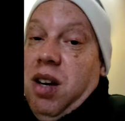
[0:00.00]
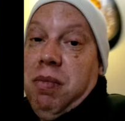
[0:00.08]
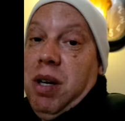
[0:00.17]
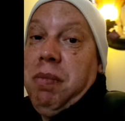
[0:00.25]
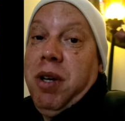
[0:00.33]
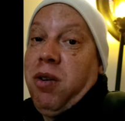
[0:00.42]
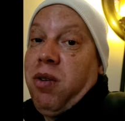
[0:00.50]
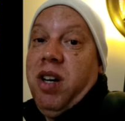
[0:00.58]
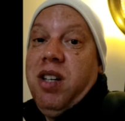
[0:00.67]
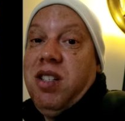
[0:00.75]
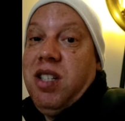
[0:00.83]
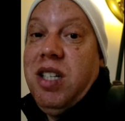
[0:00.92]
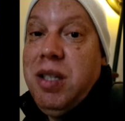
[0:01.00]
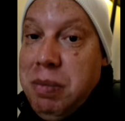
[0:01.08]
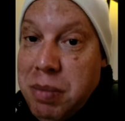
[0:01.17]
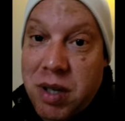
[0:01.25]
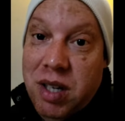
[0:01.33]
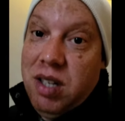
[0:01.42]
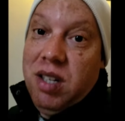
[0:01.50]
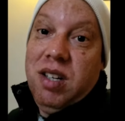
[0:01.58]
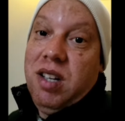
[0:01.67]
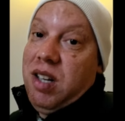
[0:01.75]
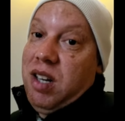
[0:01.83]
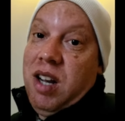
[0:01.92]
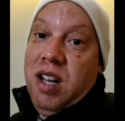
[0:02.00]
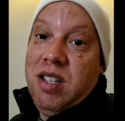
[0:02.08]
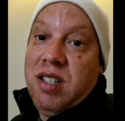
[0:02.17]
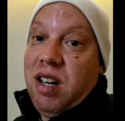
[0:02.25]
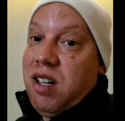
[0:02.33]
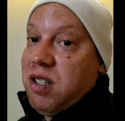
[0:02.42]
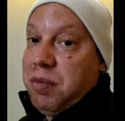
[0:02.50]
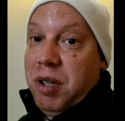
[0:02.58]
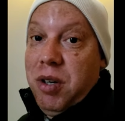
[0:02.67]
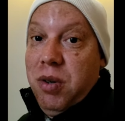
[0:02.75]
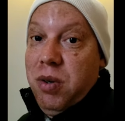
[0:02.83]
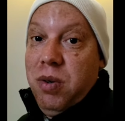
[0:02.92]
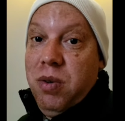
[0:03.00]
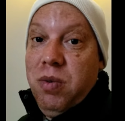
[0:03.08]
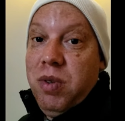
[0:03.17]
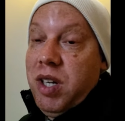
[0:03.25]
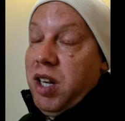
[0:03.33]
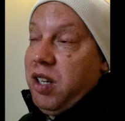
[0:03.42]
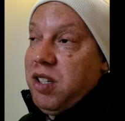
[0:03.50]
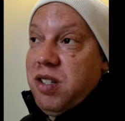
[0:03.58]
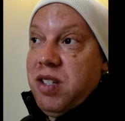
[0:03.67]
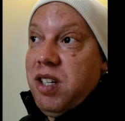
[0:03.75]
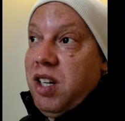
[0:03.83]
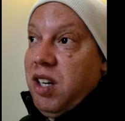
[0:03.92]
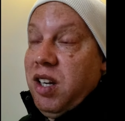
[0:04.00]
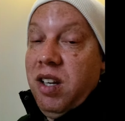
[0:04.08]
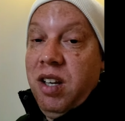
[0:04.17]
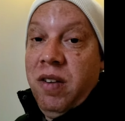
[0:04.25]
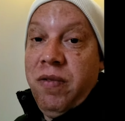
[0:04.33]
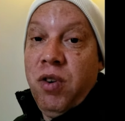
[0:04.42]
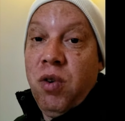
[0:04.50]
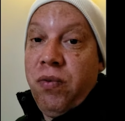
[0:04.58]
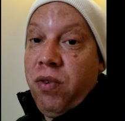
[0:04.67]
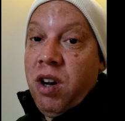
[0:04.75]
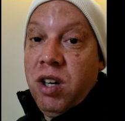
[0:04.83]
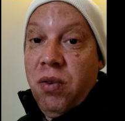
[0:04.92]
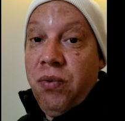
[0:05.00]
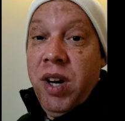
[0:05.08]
I might be crazy, but I started something new. It's if you're on your